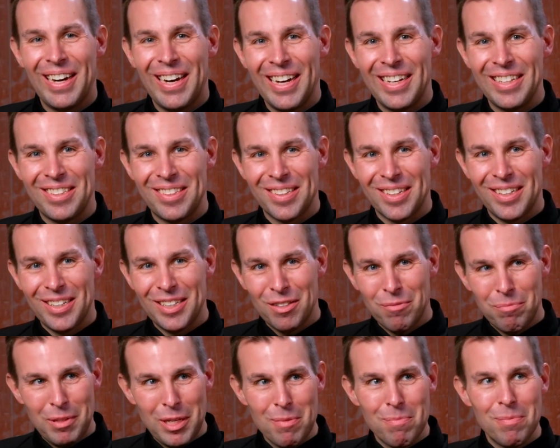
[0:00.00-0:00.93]
I saw the
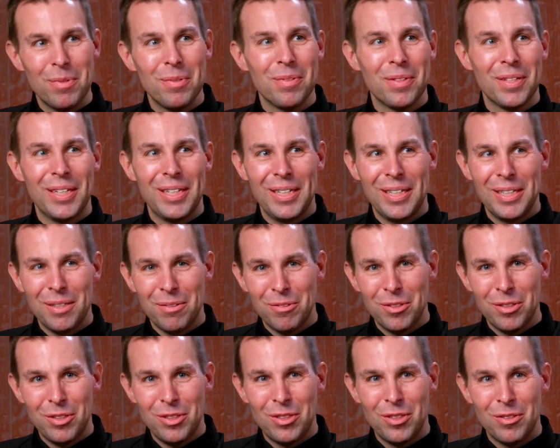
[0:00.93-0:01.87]
people there, and it
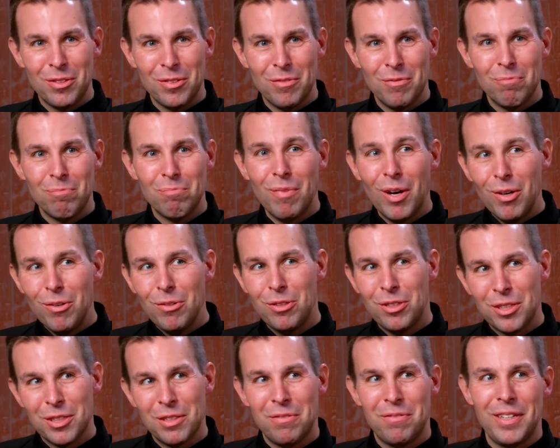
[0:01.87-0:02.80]
was
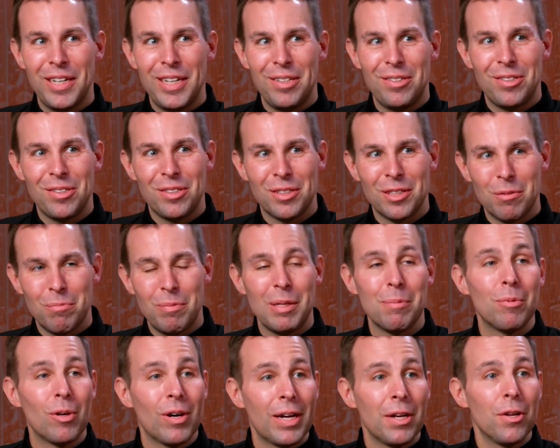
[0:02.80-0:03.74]
most of the faces of the
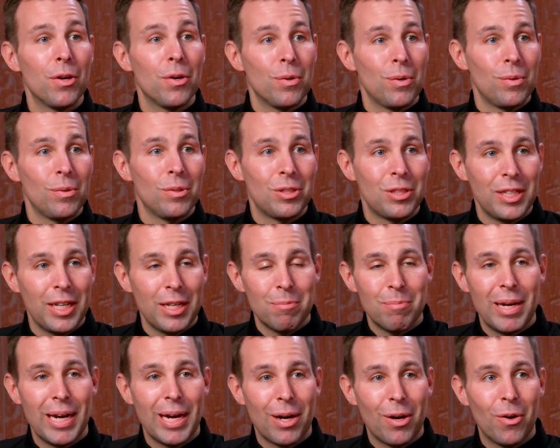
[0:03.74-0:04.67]
people I know who stayed
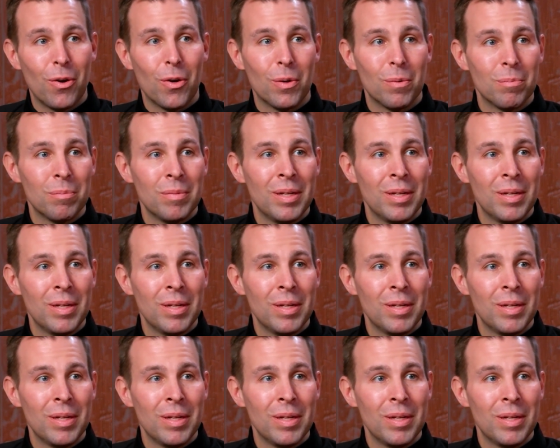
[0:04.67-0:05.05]
back home.